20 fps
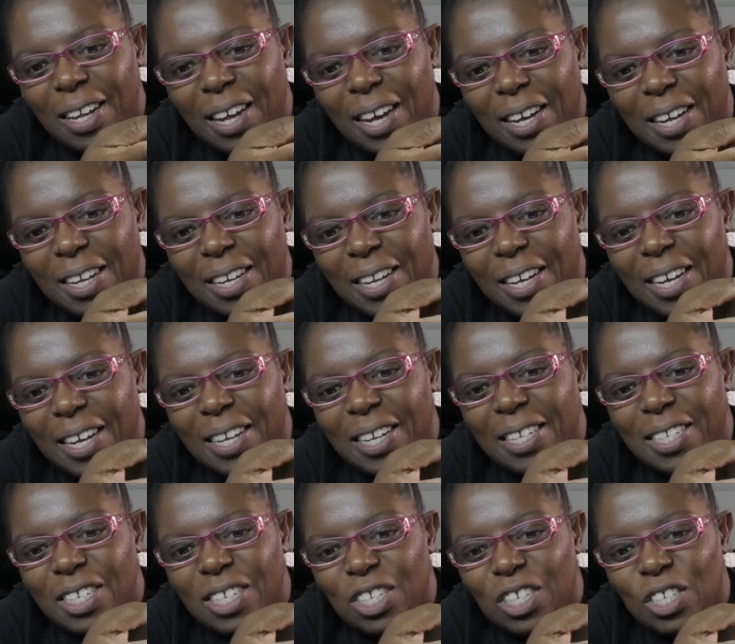And it
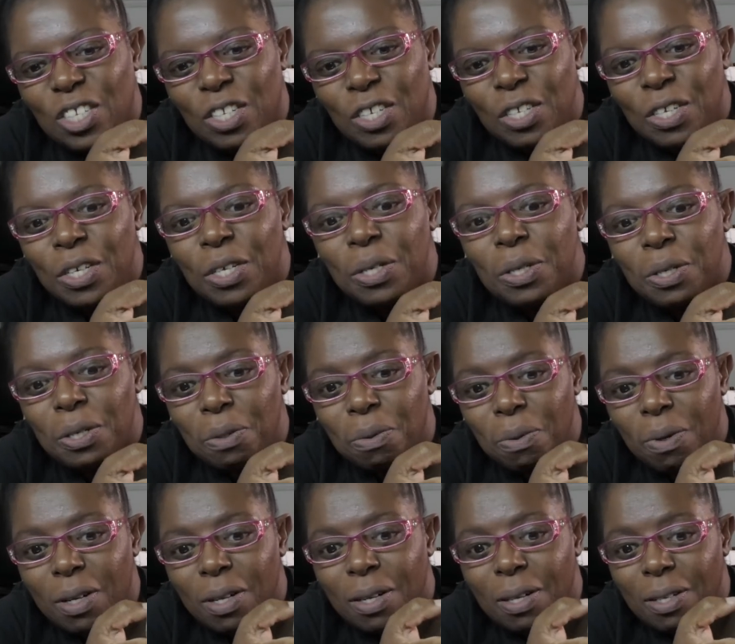is just
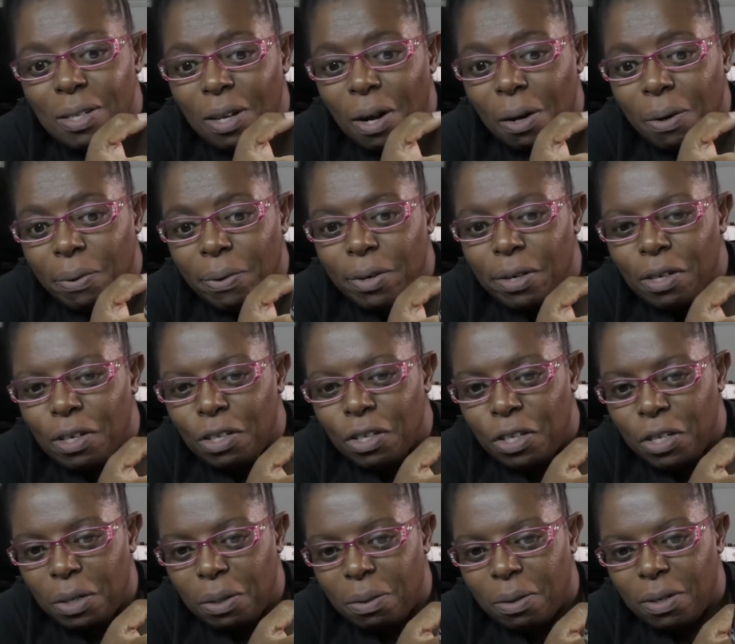too doggone
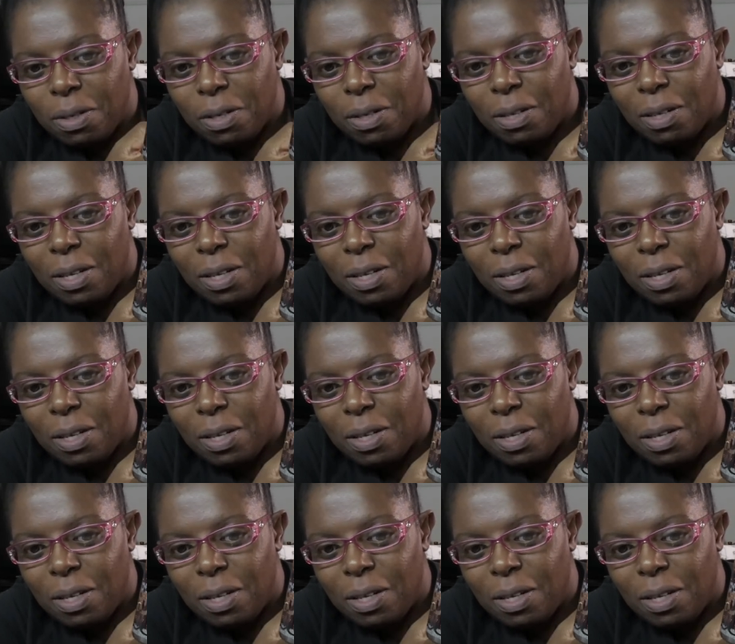cute.